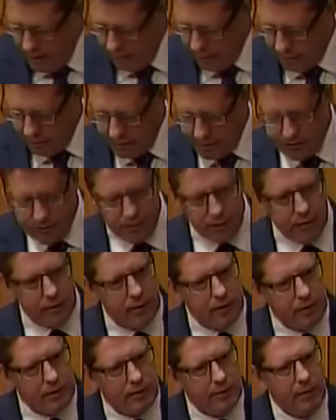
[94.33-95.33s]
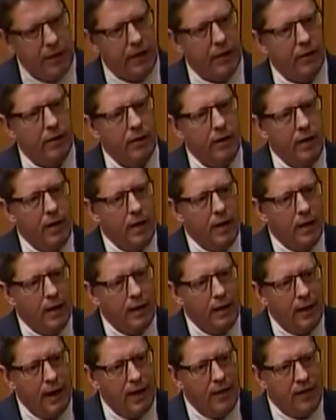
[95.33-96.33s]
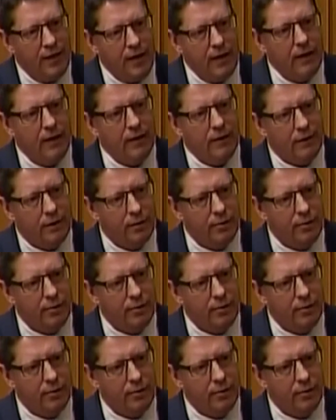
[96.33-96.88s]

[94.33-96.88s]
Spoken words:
But Mr. Speaker, nothing